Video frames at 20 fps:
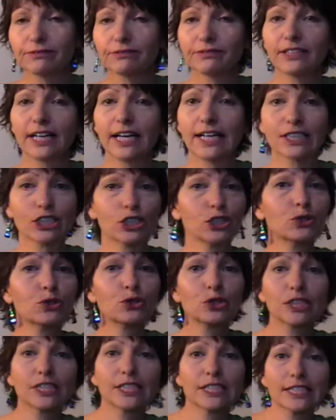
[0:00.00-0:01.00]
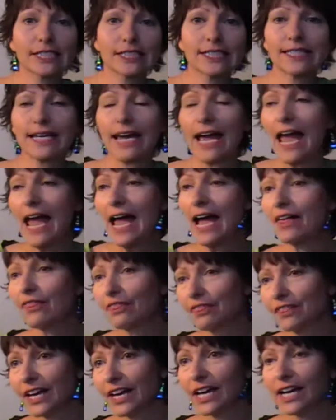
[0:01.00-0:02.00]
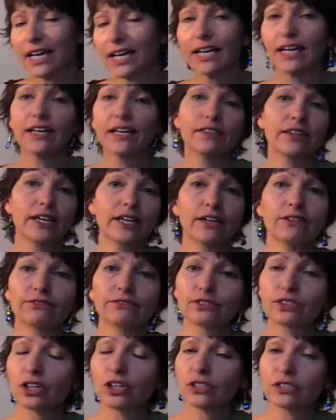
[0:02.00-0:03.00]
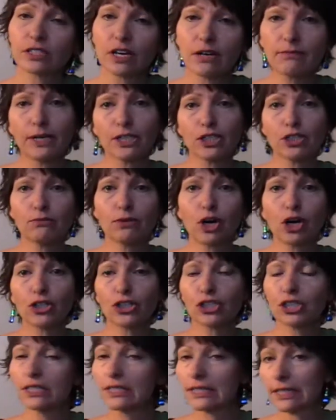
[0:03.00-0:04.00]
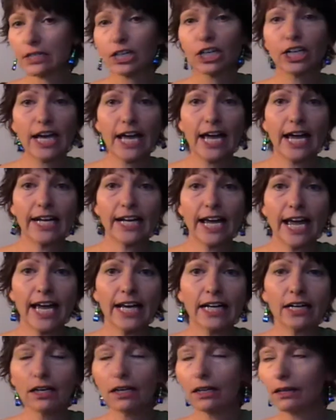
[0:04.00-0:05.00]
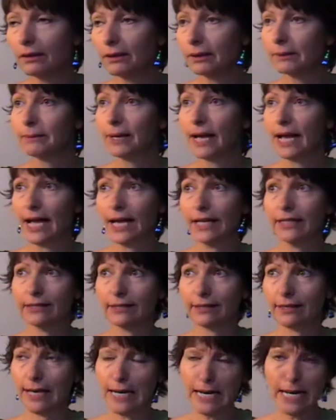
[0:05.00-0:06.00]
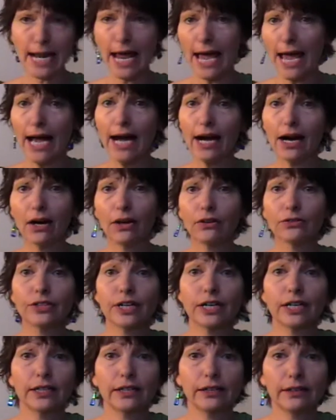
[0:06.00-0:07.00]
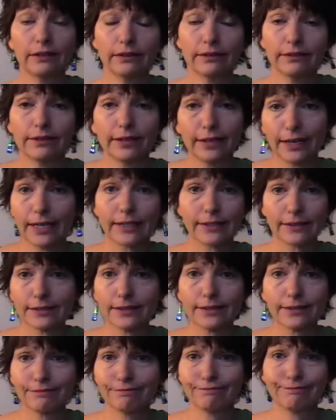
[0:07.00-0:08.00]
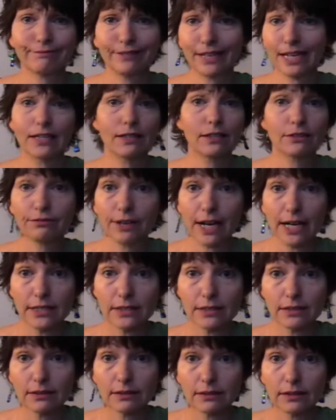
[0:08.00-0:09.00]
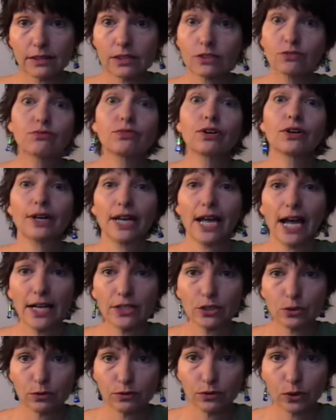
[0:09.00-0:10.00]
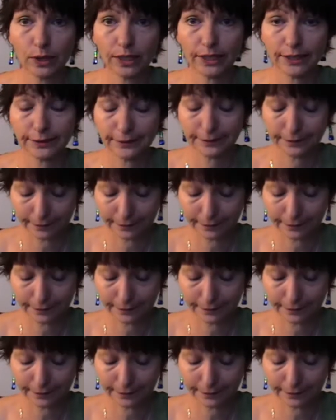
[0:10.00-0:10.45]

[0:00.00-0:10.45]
Now, children are just out there, they've got so much emotions, they don't know how to handle them, and they're loud and it's in your face. It's very hard to avoid.